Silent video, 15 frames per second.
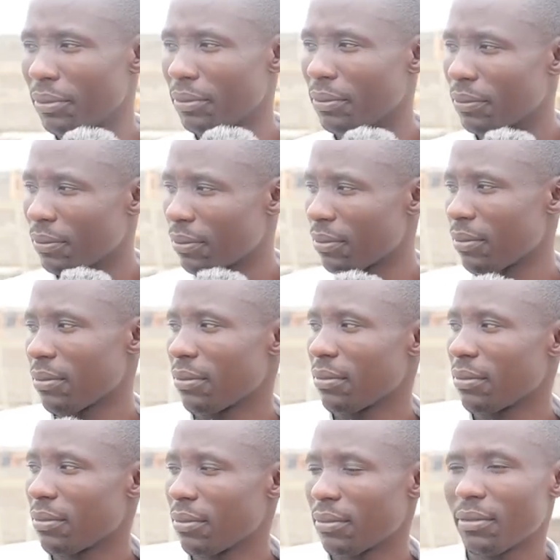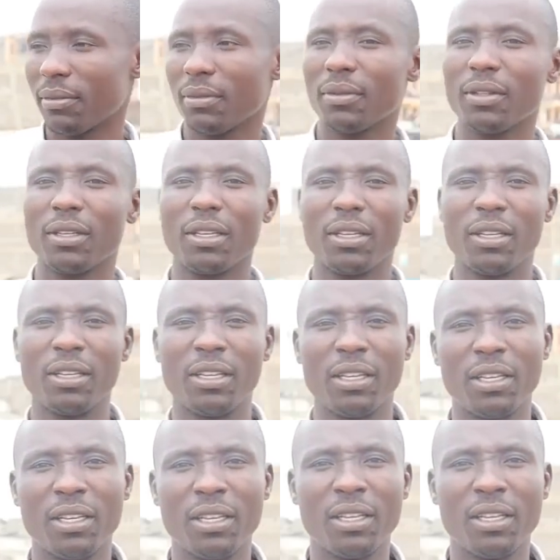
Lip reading: (silence)